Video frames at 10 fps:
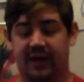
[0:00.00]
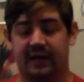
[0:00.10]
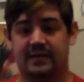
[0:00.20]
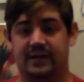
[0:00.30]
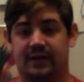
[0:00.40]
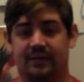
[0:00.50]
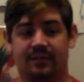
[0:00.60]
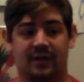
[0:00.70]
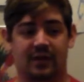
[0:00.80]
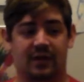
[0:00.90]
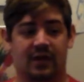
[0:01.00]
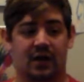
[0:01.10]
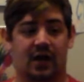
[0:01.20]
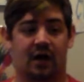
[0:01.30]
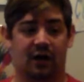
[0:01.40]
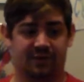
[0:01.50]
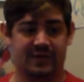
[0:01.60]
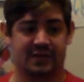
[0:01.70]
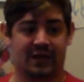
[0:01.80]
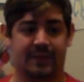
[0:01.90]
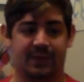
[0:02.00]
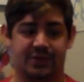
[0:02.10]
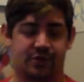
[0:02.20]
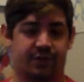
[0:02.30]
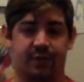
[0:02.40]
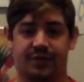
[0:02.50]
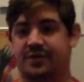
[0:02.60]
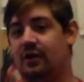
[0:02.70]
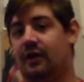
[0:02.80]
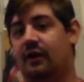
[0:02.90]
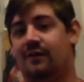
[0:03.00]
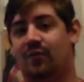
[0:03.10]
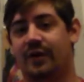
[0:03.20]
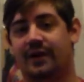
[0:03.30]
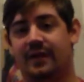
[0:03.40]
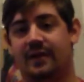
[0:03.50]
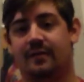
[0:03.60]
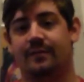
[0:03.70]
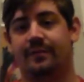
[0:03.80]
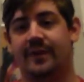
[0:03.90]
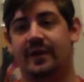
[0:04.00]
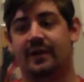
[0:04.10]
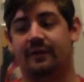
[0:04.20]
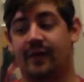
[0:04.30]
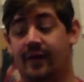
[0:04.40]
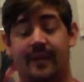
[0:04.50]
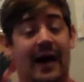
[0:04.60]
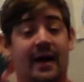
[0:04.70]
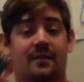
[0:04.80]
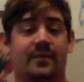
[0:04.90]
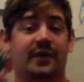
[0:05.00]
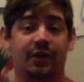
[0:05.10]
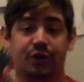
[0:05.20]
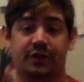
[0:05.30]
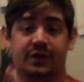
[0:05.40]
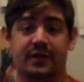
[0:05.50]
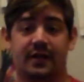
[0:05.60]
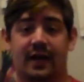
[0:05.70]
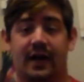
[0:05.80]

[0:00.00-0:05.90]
And oftentimes the story would start off with him being very bad at being good,